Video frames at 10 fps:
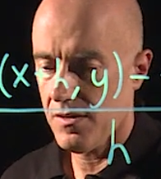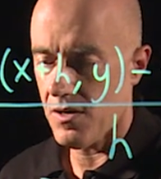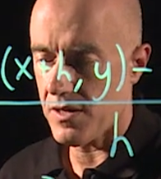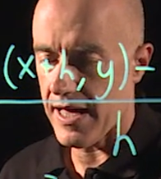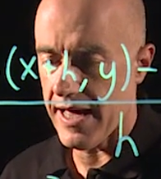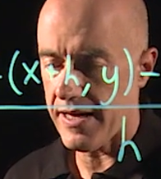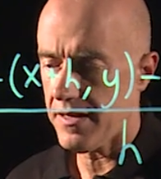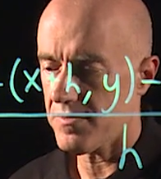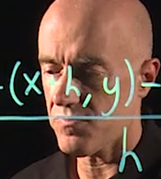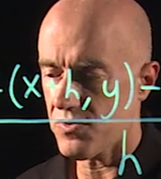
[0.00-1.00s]

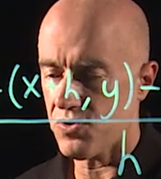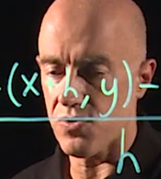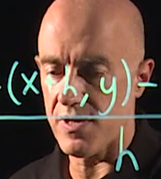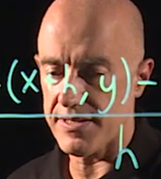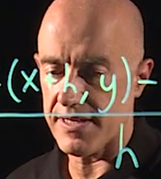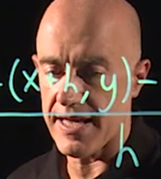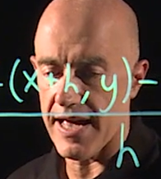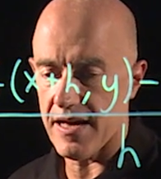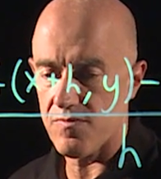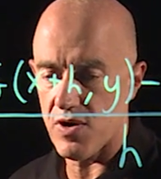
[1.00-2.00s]
Okay, do this
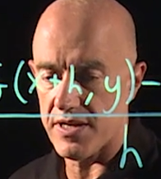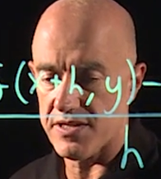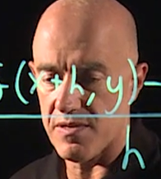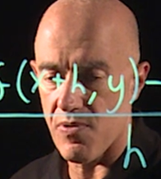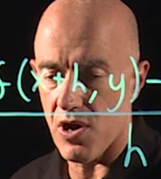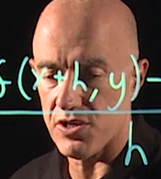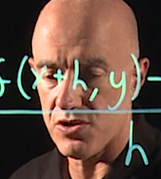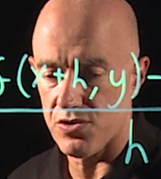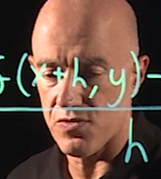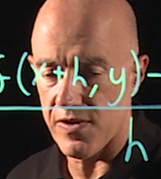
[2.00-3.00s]
again. What is the
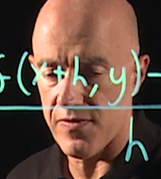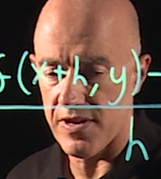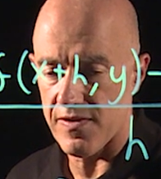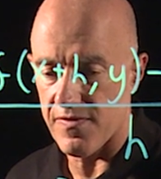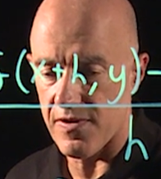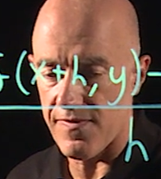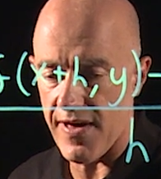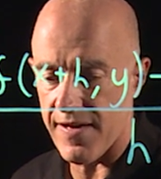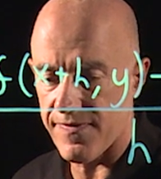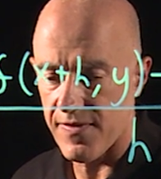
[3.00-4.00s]
partial derivative of
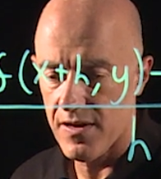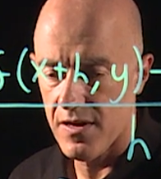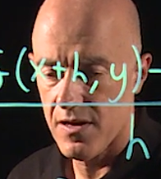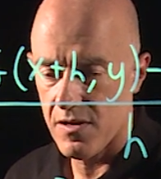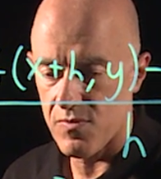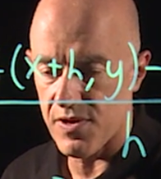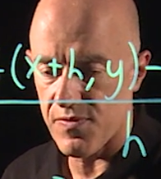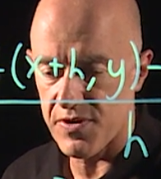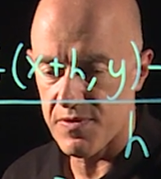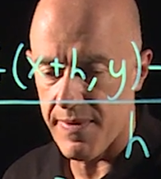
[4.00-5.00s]
f
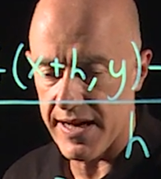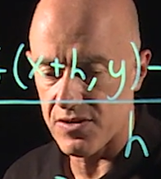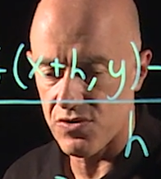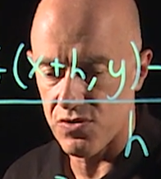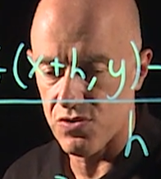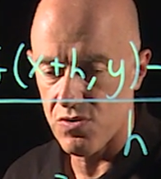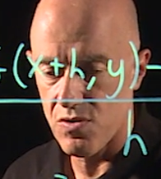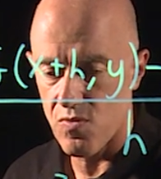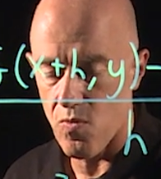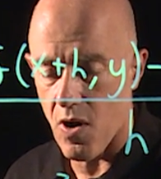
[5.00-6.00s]
with respect to
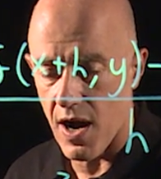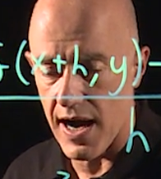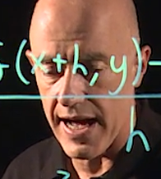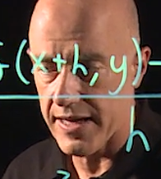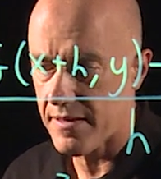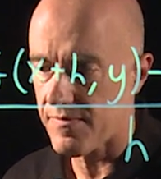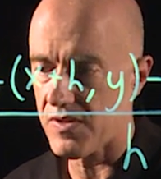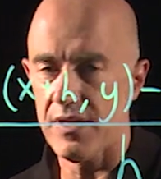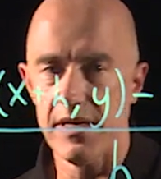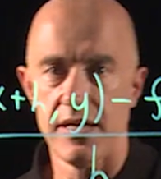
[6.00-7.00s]
y,
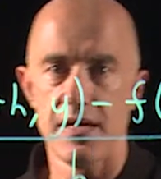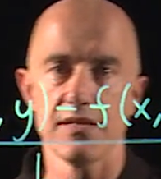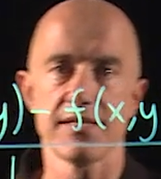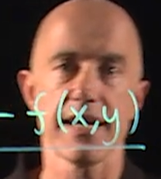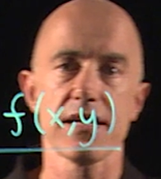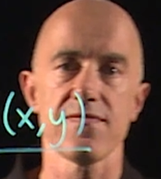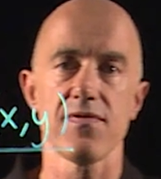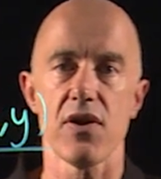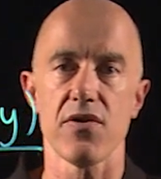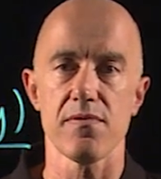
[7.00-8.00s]
the second
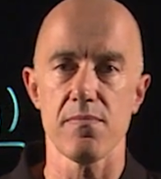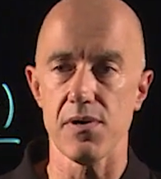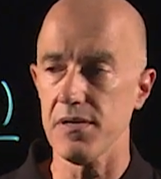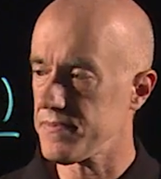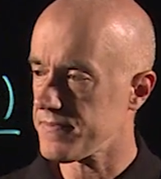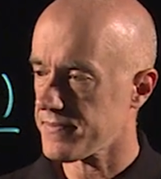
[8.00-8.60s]
variable?